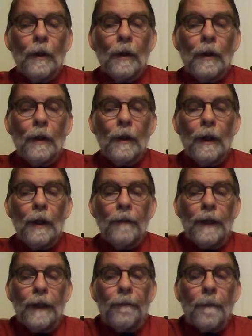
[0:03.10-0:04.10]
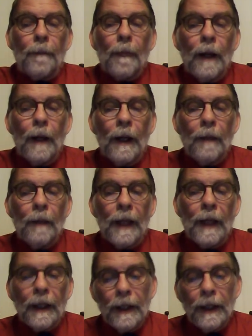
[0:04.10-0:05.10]
Good evening. I am
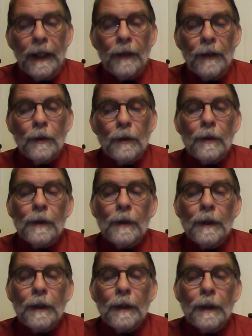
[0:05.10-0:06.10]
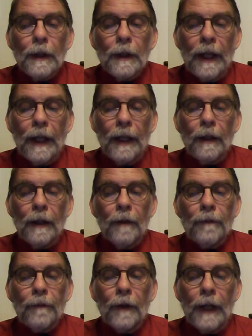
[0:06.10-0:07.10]
Alan Daniel, candidate
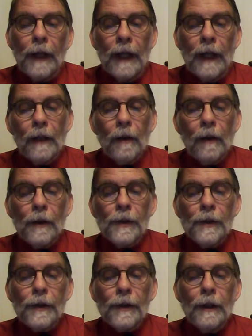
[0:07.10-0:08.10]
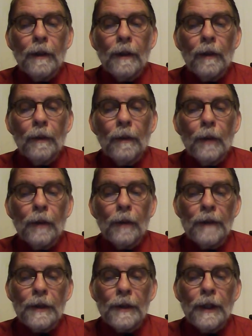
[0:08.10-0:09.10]
for an at-large seat on the Board of
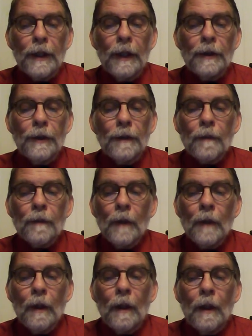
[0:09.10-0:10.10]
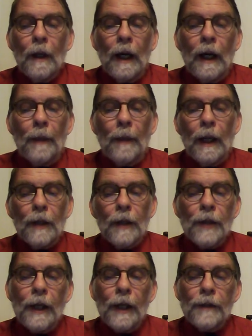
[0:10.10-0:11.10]
Education. I
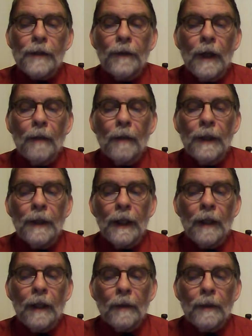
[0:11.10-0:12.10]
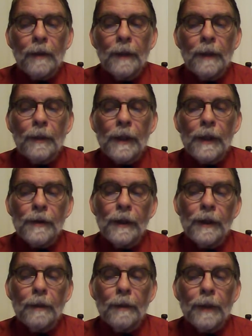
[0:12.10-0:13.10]
apologize for not being able to be present
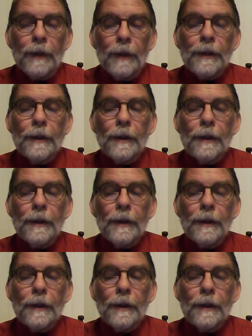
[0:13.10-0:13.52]
in person.